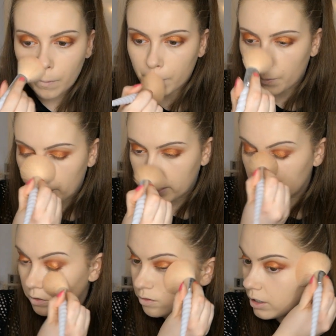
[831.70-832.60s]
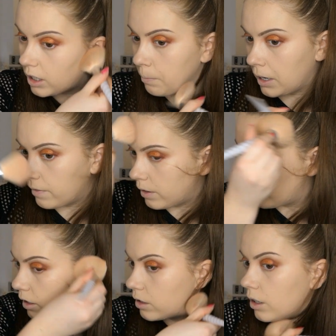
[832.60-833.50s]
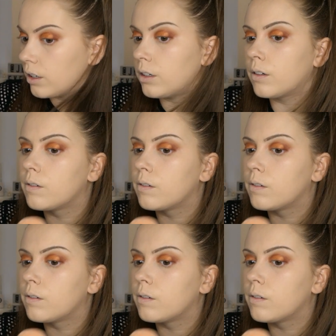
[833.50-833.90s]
Although it is a really matte foundation.